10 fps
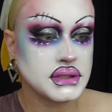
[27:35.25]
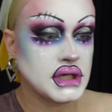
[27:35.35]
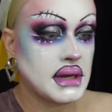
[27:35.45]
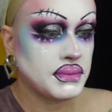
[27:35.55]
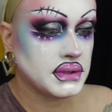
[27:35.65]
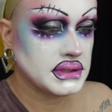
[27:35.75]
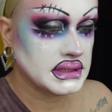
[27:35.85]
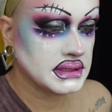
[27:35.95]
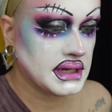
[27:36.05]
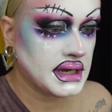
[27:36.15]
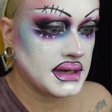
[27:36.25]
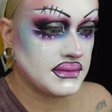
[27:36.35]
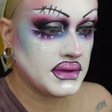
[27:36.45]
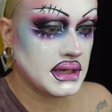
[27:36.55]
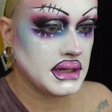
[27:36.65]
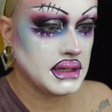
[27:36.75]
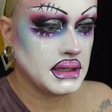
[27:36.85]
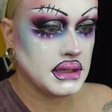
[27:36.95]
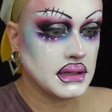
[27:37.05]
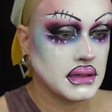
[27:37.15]
Chappell doesn't have
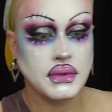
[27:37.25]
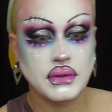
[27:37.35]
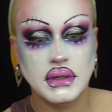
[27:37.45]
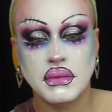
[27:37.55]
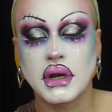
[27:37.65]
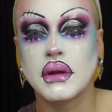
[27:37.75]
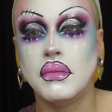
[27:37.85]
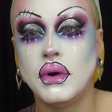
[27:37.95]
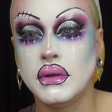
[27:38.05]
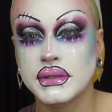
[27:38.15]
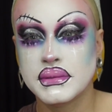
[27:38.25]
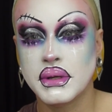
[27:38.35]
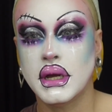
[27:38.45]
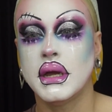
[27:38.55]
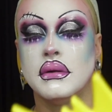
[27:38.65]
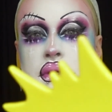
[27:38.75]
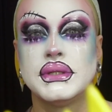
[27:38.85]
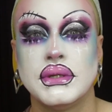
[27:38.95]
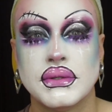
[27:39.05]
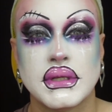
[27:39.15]
any beauty mark moles, but I always
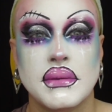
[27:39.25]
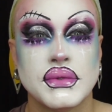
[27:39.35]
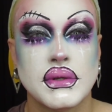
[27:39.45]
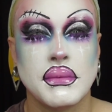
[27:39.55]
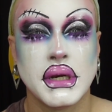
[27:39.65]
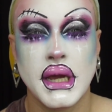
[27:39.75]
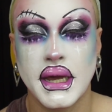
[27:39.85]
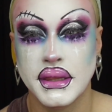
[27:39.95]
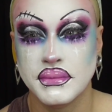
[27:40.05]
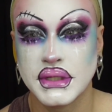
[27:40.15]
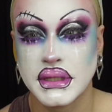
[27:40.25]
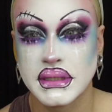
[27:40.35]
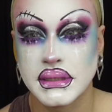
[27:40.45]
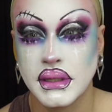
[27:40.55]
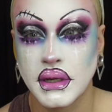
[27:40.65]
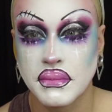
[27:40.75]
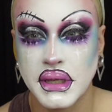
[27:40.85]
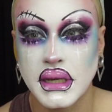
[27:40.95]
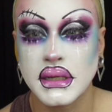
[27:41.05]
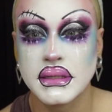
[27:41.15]
do some, so I'm gonna add them to this look
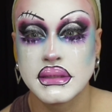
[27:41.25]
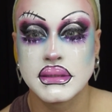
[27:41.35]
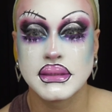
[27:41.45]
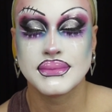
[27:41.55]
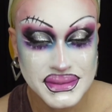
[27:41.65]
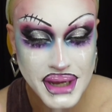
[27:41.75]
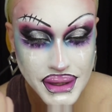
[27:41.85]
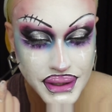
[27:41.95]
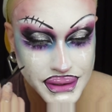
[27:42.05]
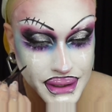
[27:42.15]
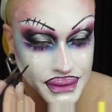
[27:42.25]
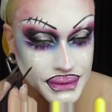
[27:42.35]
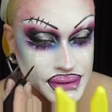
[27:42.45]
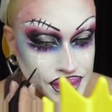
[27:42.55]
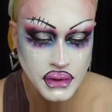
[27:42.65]
because it's my look, not yours.